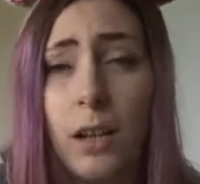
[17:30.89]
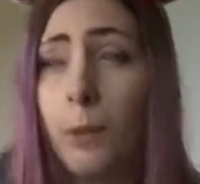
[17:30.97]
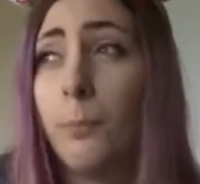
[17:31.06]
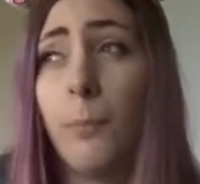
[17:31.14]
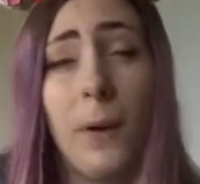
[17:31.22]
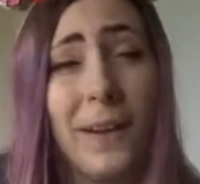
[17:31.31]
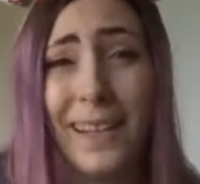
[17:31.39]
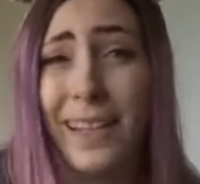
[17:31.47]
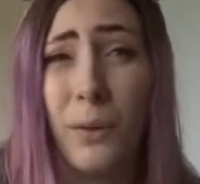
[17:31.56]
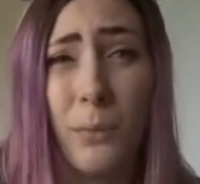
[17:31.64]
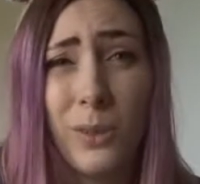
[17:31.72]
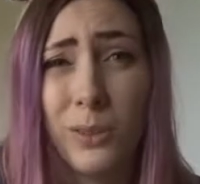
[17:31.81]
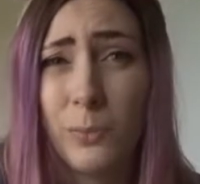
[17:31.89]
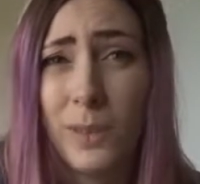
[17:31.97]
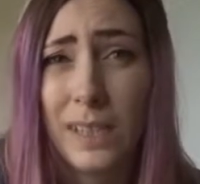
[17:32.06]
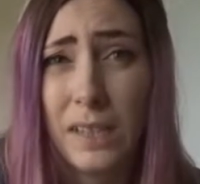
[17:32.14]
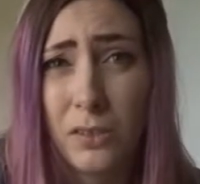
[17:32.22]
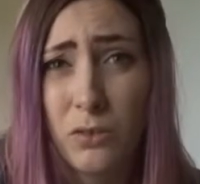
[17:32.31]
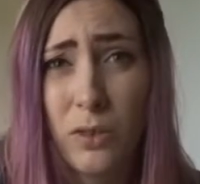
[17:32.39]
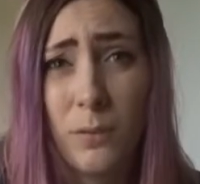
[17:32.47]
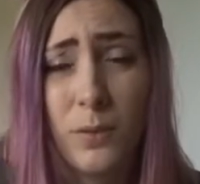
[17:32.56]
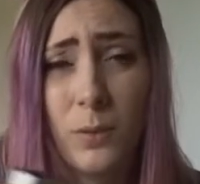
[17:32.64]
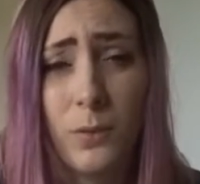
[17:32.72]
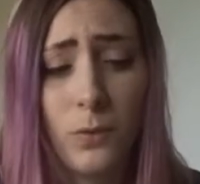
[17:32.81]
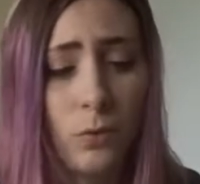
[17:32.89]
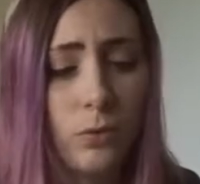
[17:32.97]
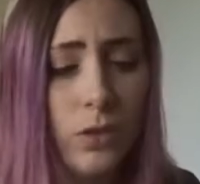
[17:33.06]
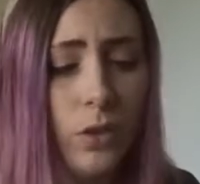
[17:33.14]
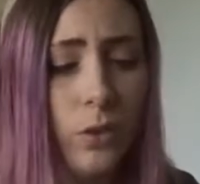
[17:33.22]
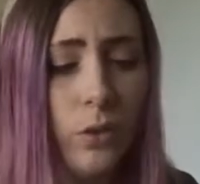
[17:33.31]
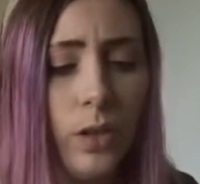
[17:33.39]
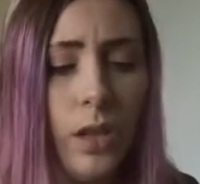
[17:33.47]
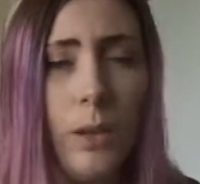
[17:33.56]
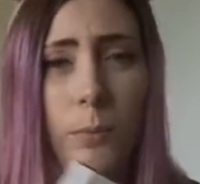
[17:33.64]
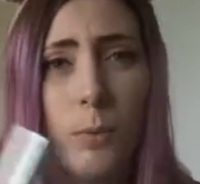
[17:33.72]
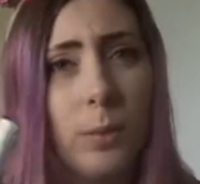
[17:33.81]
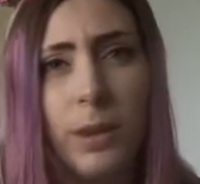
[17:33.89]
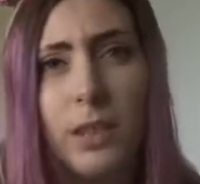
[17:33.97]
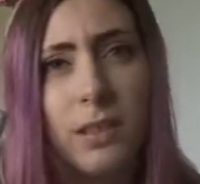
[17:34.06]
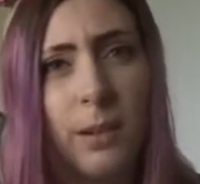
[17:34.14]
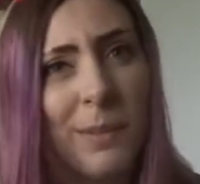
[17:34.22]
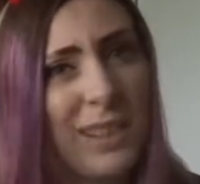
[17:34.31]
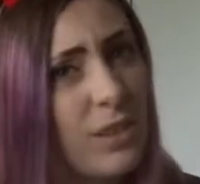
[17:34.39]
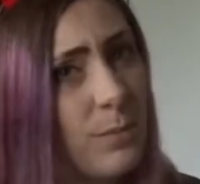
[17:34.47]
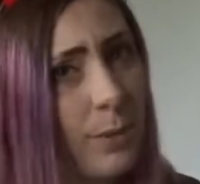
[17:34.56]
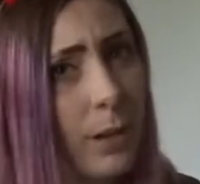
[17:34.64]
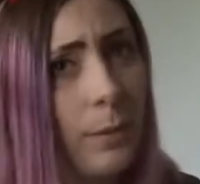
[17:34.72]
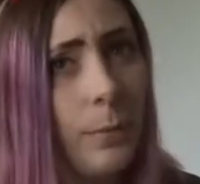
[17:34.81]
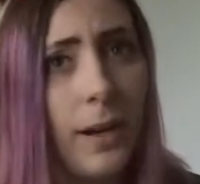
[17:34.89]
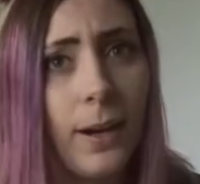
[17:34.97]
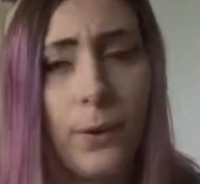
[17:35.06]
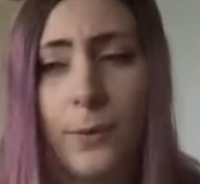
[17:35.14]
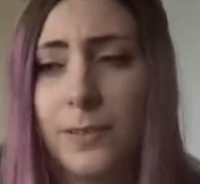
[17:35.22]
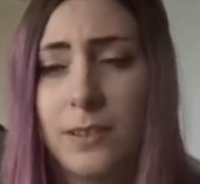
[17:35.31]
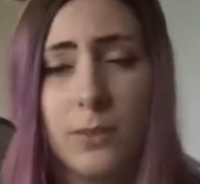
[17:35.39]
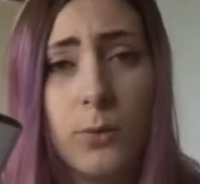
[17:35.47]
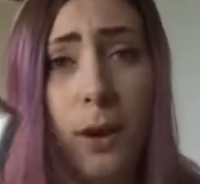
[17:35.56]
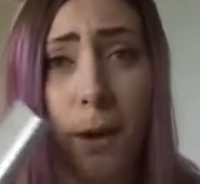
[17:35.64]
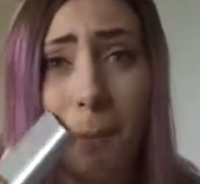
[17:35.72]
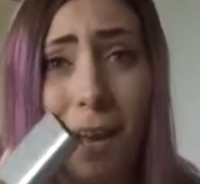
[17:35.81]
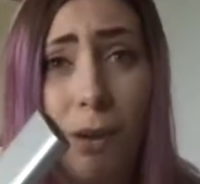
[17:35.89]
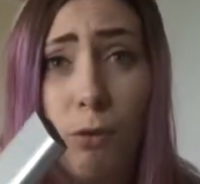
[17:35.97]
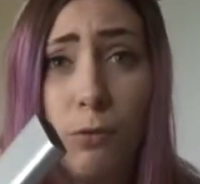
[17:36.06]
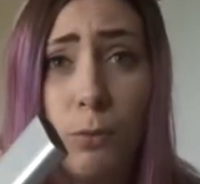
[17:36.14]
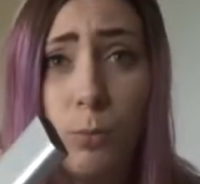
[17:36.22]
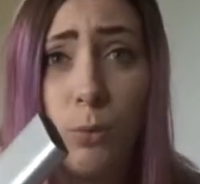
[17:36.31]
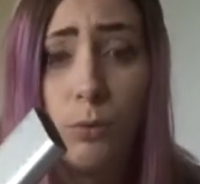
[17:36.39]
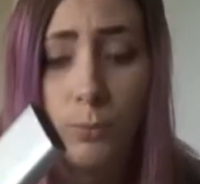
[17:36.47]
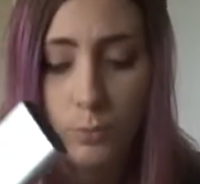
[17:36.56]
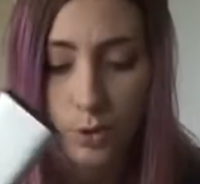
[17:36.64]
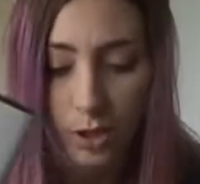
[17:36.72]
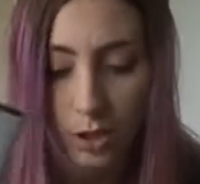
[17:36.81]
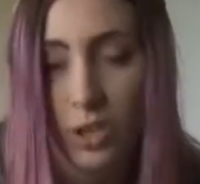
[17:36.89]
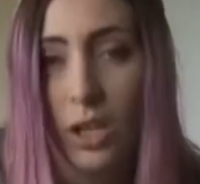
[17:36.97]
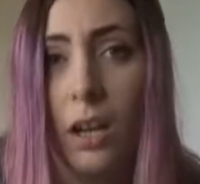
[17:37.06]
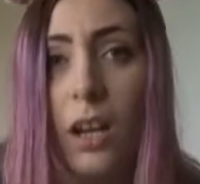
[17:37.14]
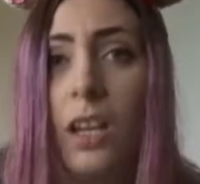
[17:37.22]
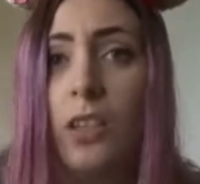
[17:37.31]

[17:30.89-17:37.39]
I might get one on my next trip, so we've got two, but with this I managed pretty well. This is quite a powerful portable charger.